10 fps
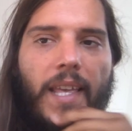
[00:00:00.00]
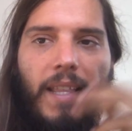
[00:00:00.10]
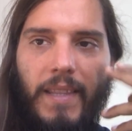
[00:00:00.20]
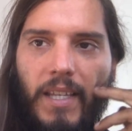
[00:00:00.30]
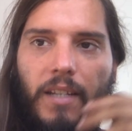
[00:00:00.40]

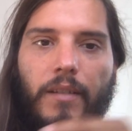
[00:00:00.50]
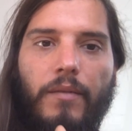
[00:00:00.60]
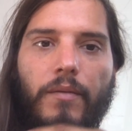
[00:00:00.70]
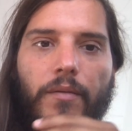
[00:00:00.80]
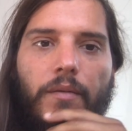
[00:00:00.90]
and then
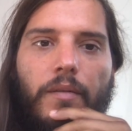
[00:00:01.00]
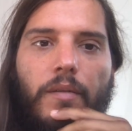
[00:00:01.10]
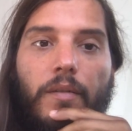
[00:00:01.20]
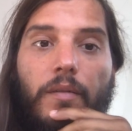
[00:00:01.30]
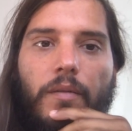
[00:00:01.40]

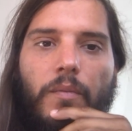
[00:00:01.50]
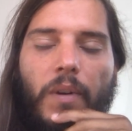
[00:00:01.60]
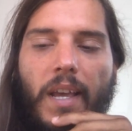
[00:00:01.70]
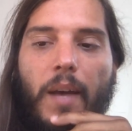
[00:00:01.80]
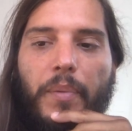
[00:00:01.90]

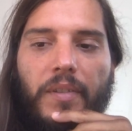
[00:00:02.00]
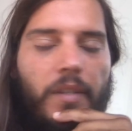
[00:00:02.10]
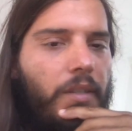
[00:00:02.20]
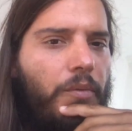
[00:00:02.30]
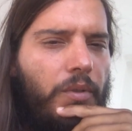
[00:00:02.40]
what happens
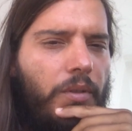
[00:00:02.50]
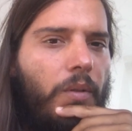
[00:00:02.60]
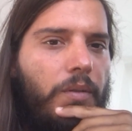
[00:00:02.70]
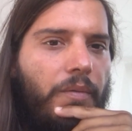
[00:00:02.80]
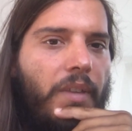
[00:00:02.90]
as a
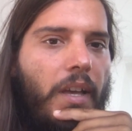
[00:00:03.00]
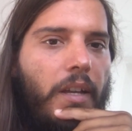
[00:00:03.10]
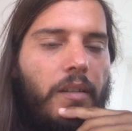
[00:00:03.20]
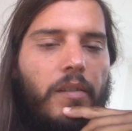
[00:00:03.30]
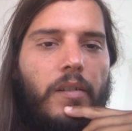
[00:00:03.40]
result of
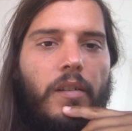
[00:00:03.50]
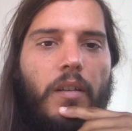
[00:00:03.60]
that?